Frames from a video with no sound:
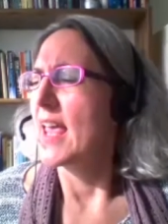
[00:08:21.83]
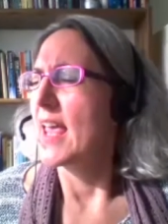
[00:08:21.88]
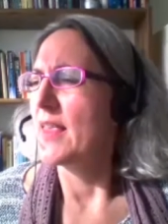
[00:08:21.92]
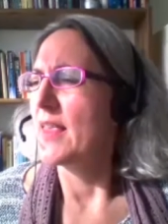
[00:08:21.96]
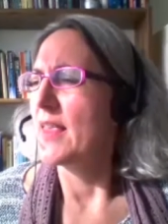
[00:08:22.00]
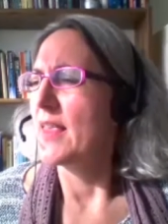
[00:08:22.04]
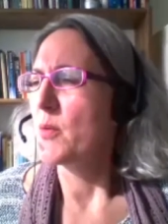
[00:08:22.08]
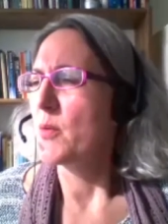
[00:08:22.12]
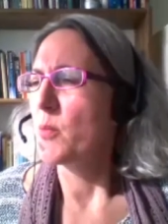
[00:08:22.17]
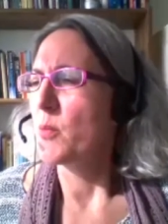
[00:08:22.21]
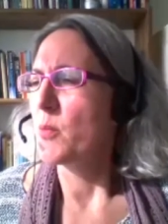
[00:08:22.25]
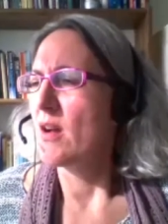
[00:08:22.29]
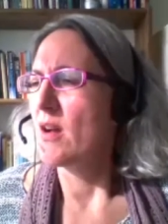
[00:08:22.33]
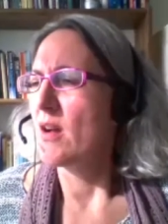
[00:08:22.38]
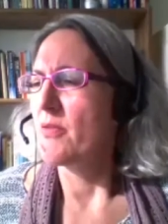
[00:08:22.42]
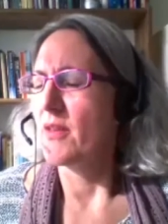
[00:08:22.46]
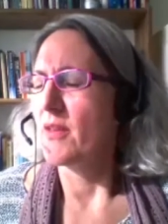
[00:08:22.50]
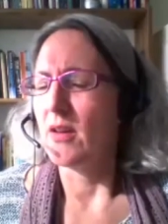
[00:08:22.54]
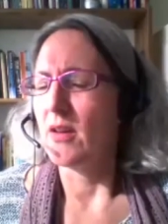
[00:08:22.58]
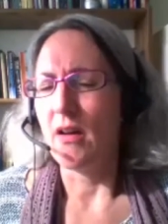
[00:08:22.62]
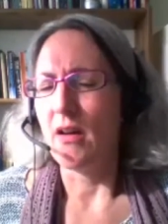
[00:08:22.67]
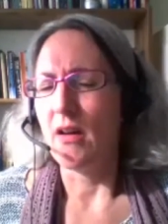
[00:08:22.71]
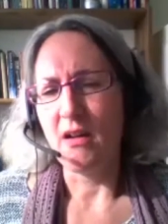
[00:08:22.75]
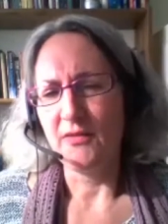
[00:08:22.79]
in the work
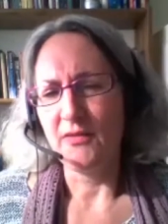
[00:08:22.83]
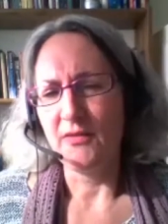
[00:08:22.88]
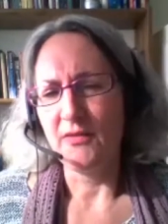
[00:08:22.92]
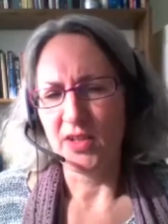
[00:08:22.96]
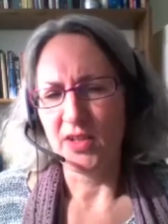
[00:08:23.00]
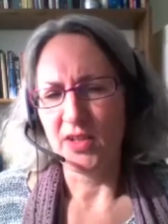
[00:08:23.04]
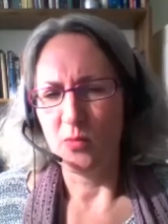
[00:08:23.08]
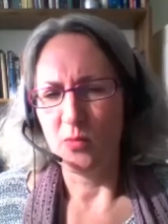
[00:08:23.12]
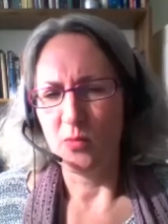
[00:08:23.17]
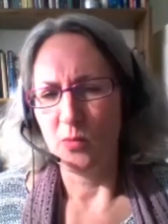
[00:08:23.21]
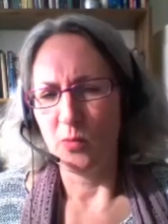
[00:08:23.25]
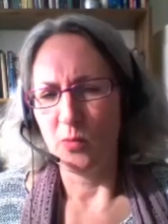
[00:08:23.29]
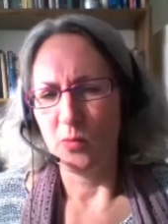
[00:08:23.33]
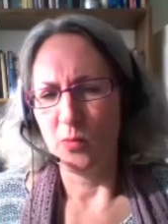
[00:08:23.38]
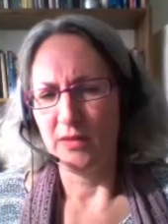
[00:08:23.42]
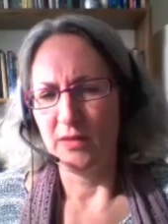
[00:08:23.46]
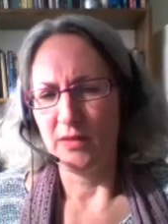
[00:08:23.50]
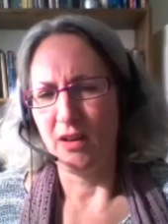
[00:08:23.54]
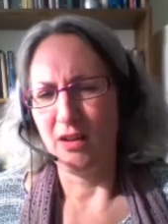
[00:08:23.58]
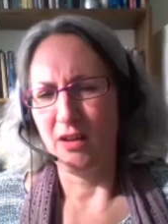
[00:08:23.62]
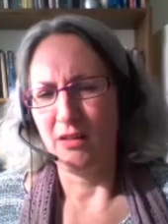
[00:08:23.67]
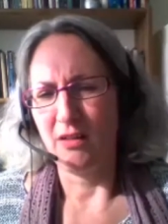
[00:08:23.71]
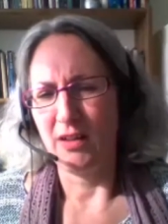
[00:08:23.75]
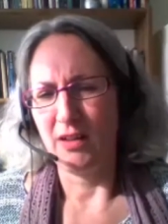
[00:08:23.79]
that I've done with
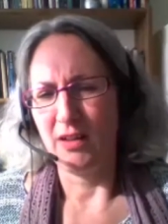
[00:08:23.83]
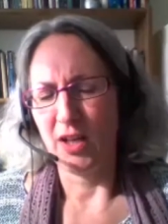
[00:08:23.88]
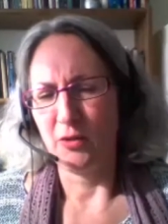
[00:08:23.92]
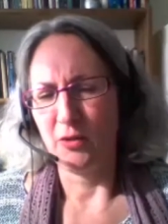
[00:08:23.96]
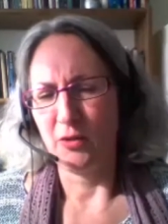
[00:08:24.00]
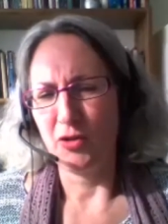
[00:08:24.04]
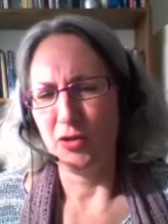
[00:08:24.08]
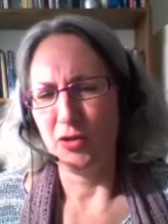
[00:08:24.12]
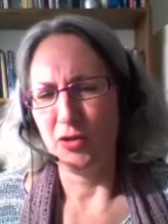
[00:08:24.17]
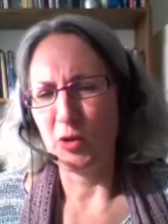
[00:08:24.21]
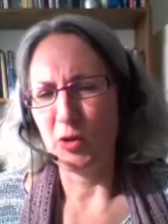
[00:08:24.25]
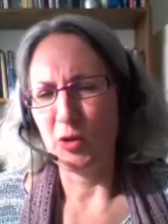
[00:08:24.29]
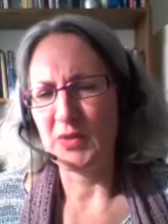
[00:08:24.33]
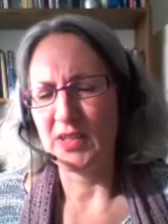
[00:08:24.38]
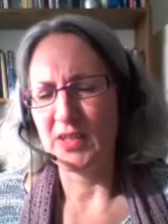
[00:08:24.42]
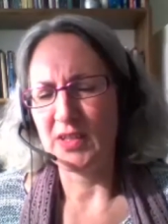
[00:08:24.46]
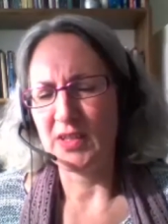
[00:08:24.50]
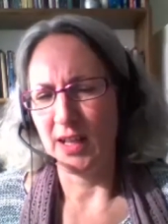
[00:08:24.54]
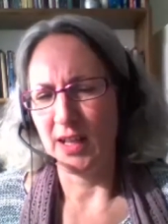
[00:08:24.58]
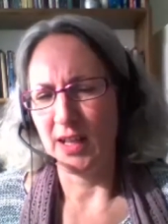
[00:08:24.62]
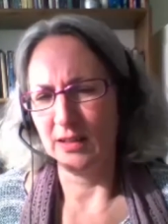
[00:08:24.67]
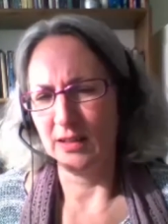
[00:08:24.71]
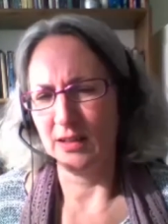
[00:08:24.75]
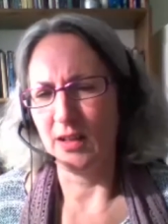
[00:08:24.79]
her in groups,
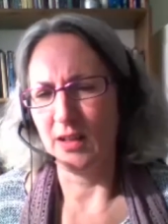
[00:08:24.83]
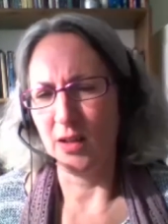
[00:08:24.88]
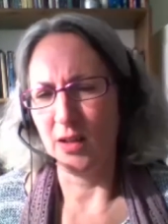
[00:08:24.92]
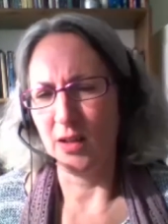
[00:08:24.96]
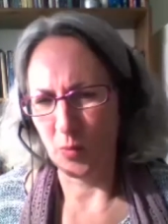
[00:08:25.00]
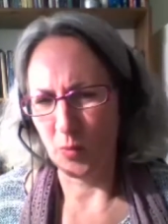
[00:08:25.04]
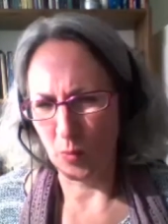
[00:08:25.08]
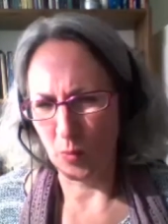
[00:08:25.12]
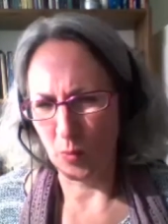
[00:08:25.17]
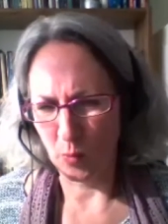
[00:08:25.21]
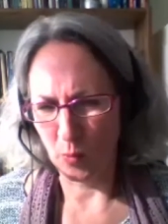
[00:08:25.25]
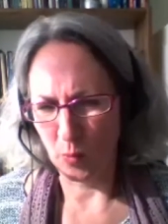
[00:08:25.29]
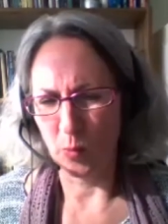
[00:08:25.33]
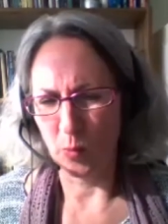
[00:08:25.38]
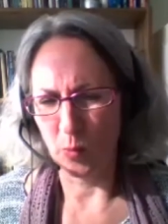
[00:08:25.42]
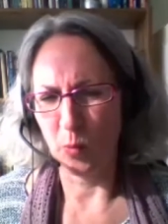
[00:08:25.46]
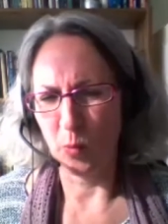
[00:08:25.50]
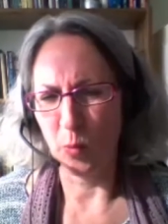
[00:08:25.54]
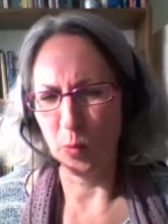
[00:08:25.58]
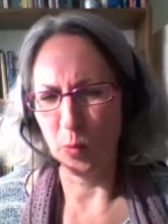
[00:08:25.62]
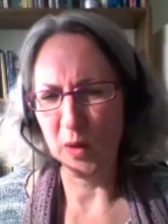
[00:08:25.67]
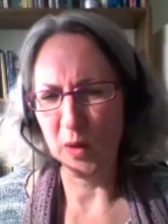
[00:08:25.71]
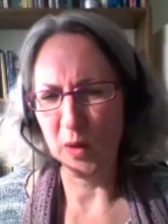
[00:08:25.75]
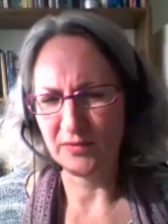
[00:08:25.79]
and
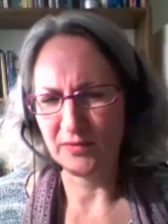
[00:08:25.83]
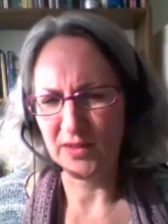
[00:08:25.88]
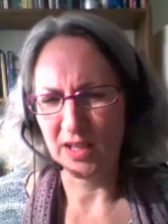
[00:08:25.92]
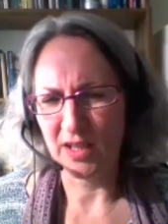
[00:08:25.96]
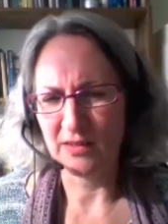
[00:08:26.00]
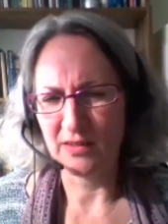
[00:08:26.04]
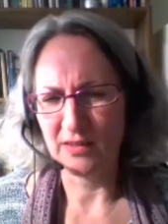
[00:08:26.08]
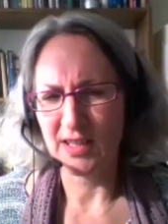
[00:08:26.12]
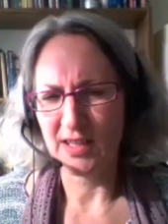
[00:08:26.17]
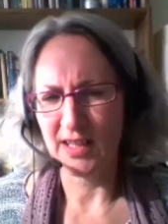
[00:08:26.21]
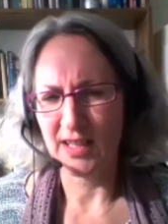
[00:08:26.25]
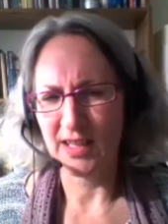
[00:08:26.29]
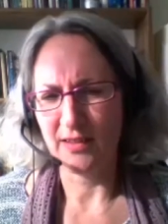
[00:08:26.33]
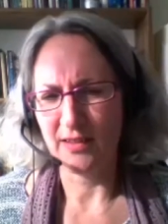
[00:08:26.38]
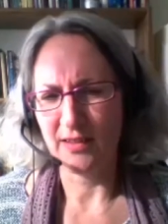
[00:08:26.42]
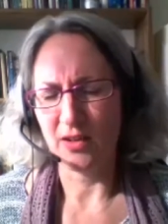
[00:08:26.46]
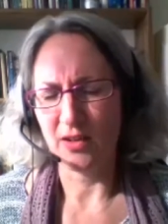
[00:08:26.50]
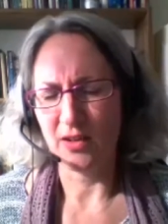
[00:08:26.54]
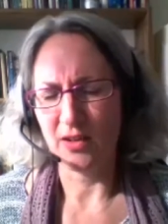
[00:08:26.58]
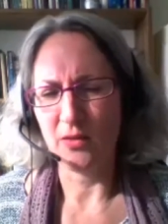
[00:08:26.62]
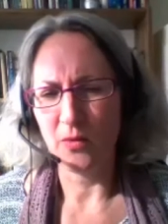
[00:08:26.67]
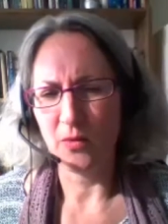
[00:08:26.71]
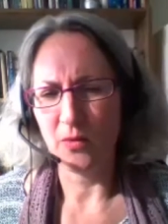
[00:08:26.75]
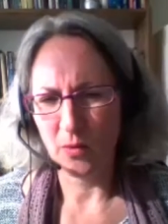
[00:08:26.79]
we've done
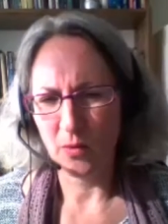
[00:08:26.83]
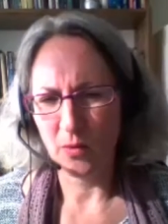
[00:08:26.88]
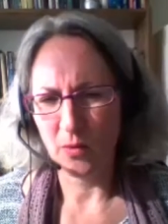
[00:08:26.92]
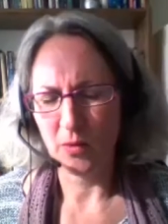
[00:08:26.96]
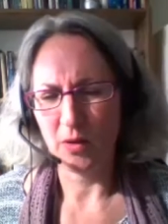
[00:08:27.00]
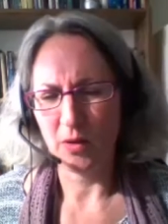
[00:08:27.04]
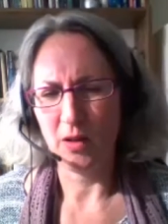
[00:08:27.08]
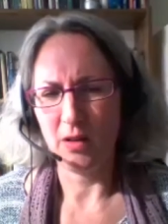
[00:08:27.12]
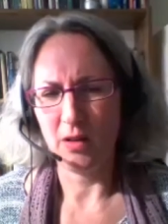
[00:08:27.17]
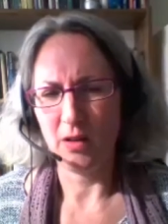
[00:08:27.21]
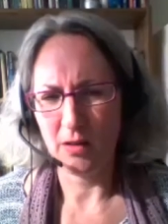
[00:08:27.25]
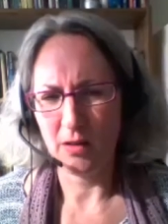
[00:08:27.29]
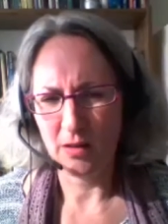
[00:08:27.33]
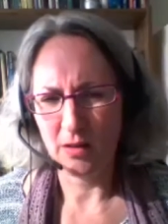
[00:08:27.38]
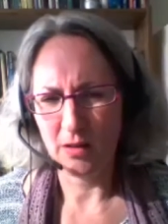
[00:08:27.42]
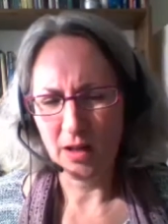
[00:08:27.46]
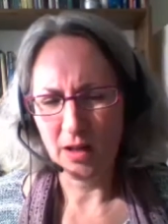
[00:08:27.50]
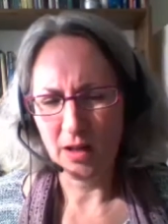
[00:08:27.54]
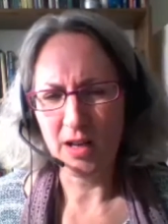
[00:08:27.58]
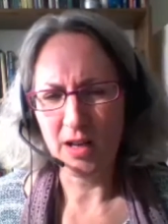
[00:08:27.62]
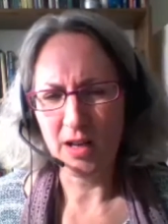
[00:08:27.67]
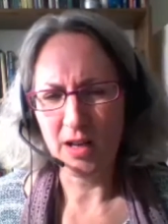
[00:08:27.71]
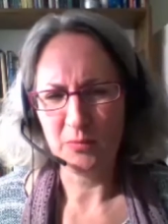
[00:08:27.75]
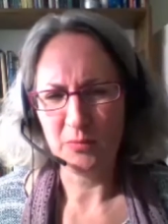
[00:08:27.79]
together,
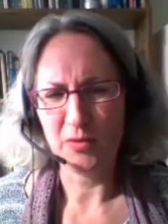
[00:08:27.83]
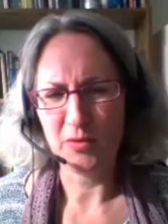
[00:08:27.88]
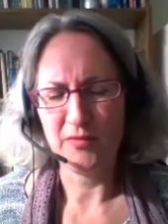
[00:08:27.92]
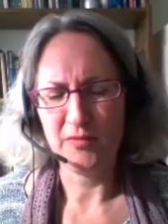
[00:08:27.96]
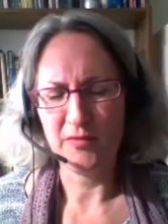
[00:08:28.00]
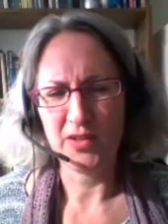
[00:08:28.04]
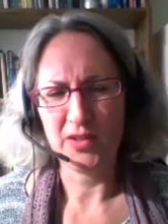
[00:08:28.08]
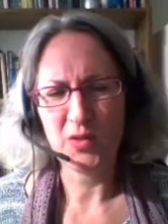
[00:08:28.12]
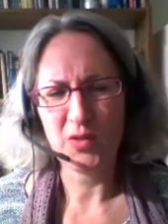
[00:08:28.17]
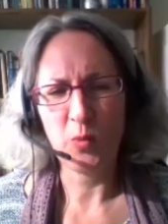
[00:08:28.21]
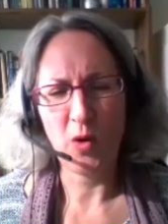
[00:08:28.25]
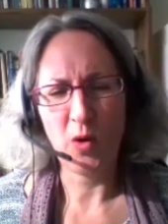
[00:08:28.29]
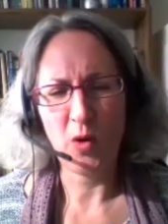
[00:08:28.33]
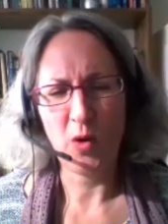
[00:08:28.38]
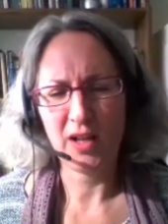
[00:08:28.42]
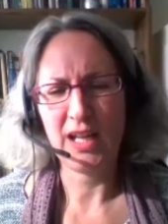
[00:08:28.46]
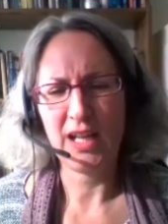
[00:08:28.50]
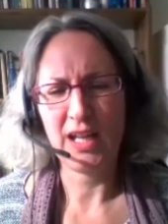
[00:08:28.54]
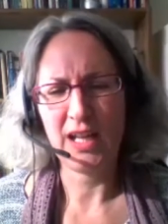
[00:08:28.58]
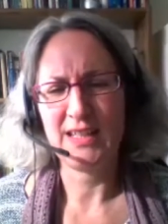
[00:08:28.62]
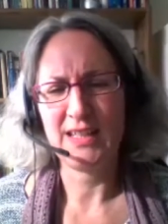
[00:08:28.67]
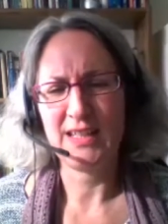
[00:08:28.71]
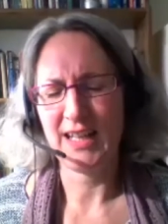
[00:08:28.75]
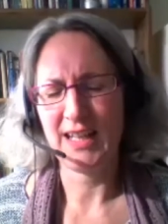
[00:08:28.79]
a number of us
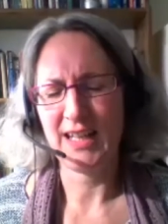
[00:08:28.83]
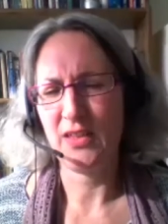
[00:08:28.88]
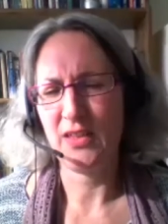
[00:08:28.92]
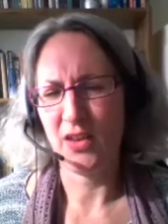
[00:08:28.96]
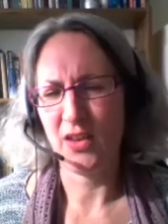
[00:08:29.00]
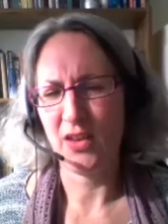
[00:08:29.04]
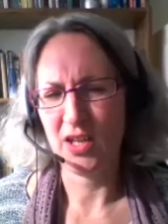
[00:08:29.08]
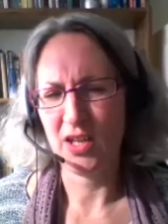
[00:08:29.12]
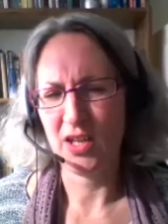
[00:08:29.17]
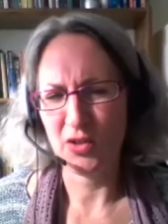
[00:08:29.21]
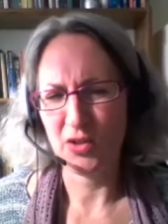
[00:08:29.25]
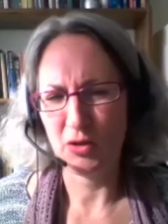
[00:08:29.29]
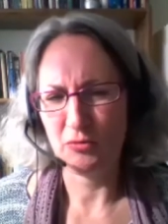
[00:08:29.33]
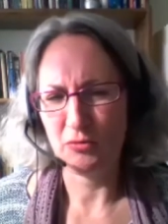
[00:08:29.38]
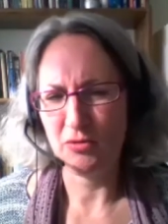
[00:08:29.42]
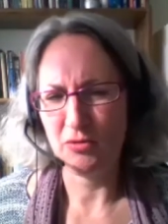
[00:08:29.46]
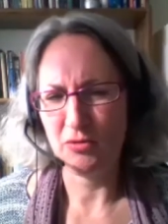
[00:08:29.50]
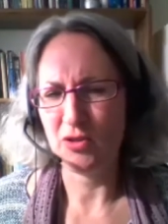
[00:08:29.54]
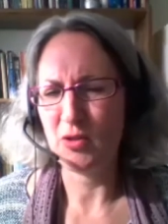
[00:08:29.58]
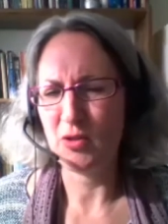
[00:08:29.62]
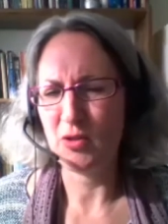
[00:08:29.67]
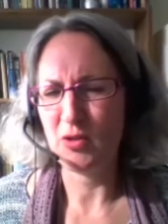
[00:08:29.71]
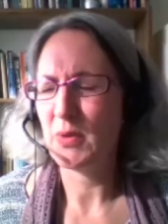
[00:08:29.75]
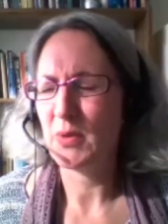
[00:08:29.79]
working together as a
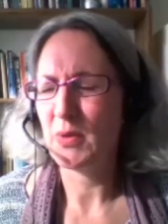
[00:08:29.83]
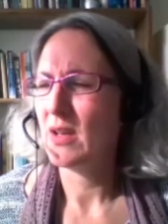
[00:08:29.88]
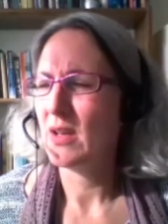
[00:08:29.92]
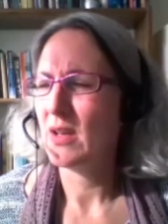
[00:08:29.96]
group,